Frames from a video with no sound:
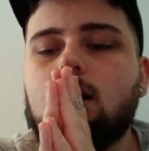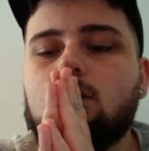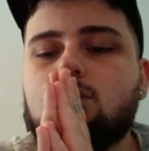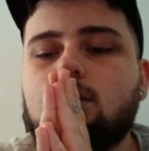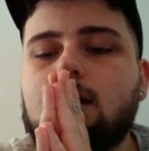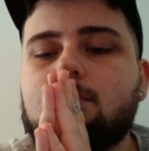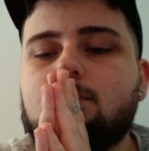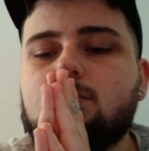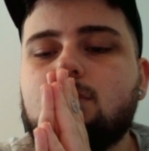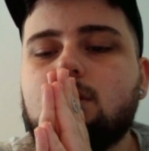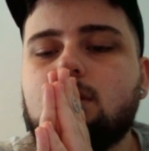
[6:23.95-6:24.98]

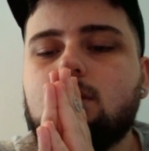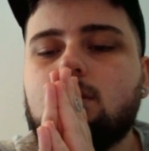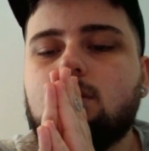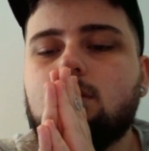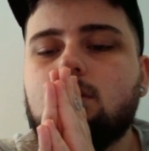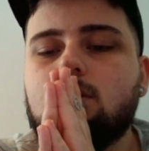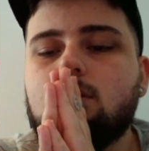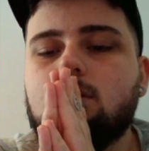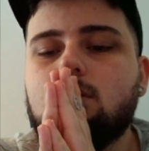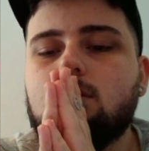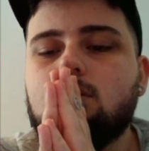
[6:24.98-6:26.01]
trams
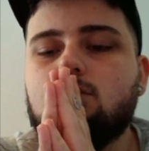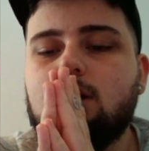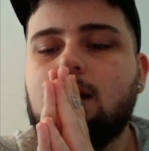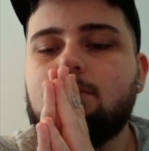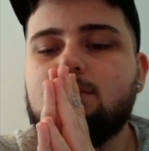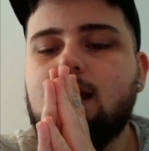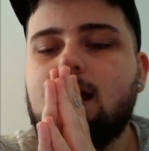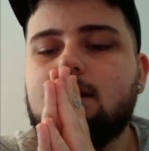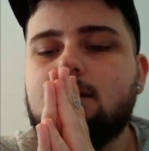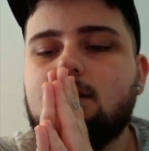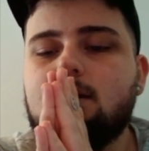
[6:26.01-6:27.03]

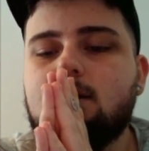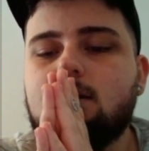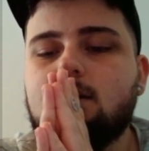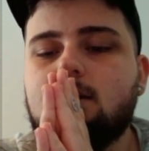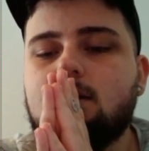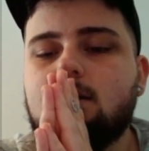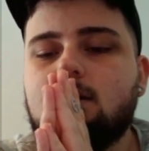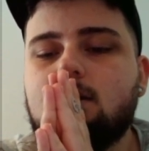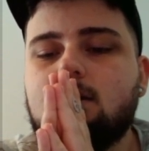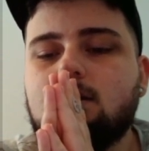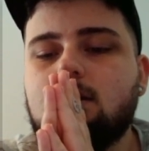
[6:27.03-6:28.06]
ahead,
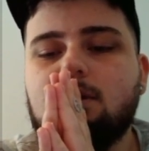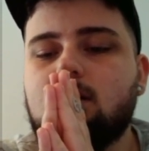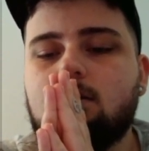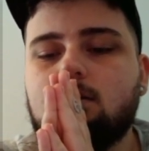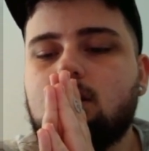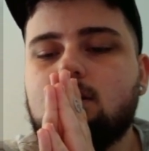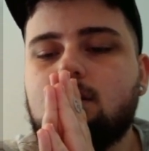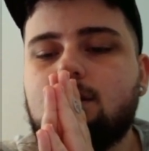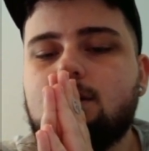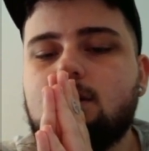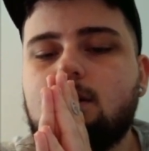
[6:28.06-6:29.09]
something along those
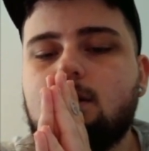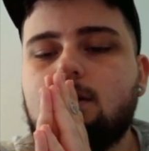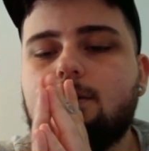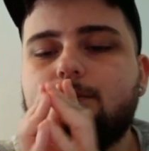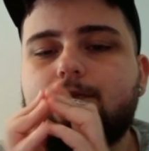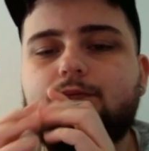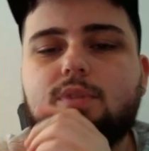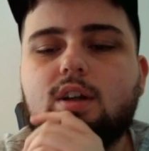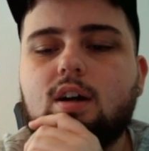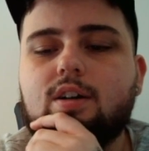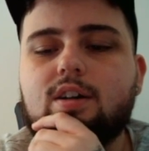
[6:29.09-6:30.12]
lines.
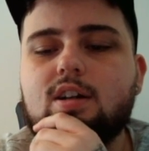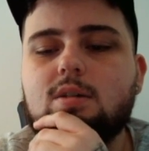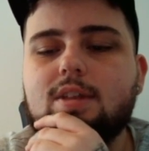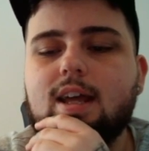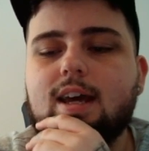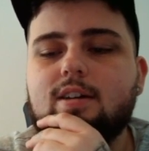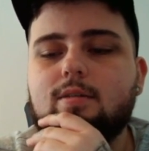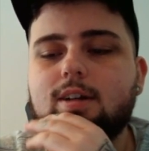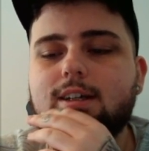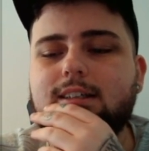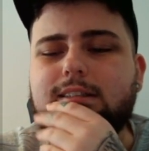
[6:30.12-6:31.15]
I'm gonna go with ahead
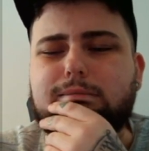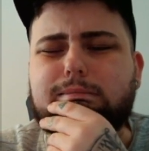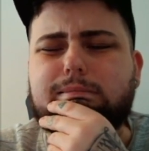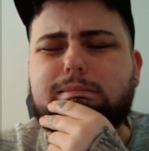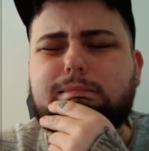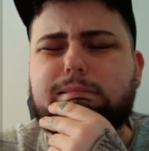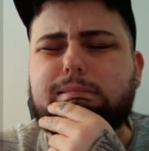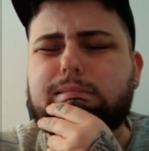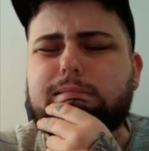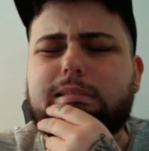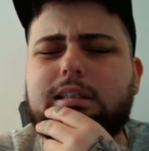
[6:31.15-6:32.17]
only.
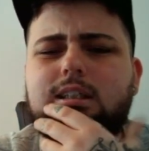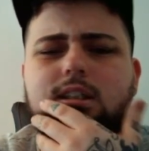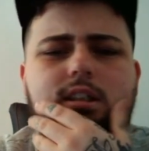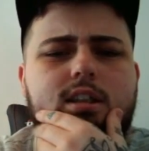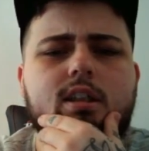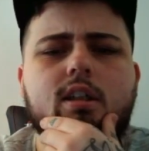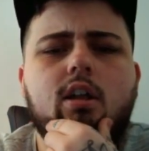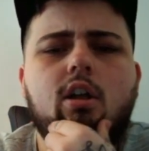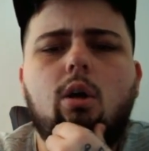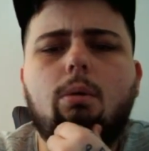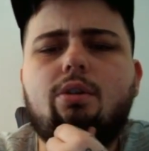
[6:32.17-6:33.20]
Ooh.
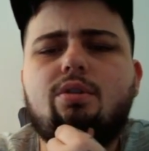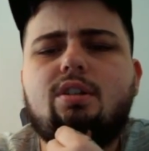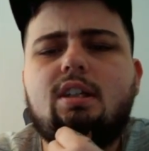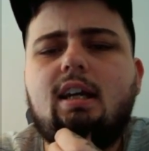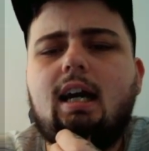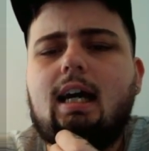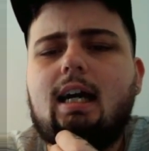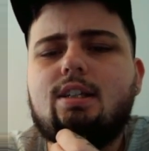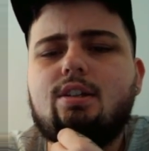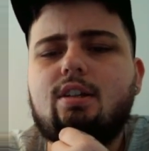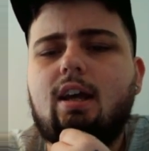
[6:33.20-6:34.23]
When you see a
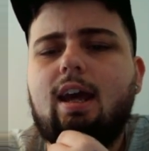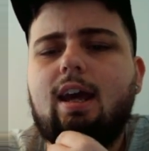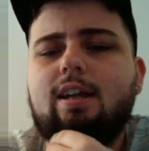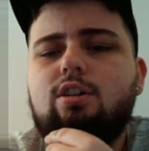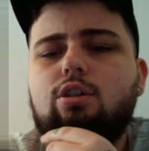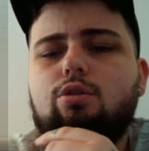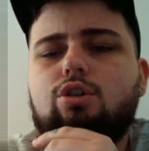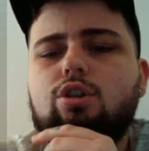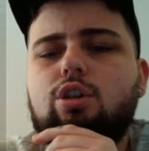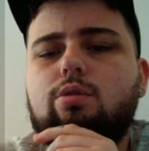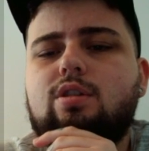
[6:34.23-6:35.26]
hazard ahead, you
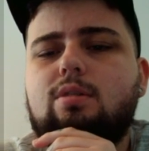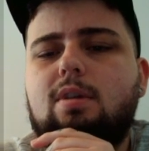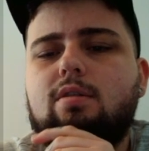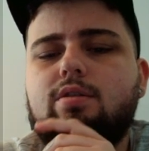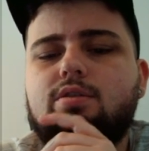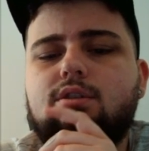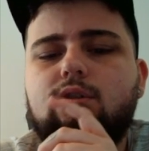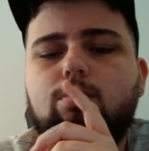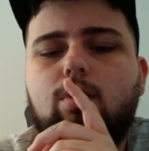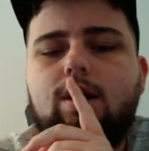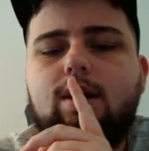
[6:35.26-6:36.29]
should use the mirrors.
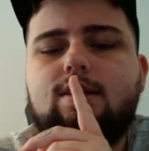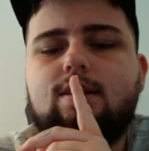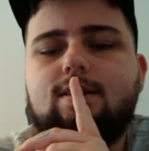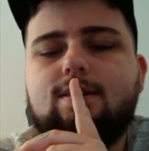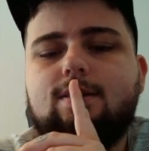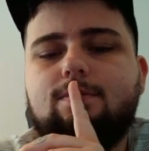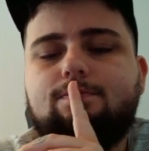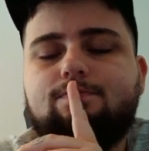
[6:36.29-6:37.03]
Why is this?